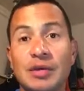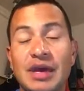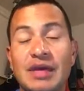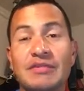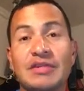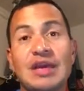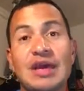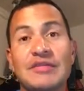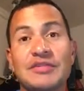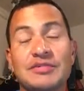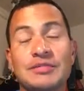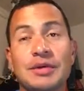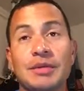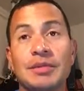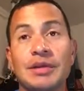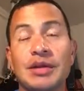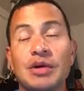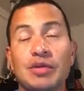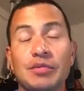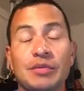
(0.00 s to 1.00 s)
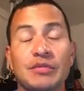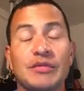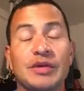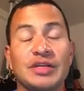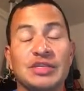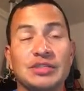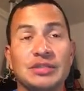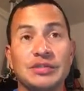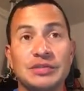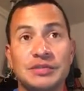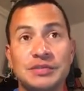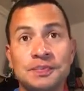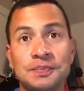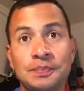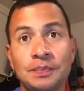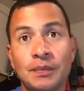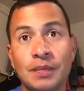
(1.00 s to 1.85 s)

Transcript: we have to have as public health professionals.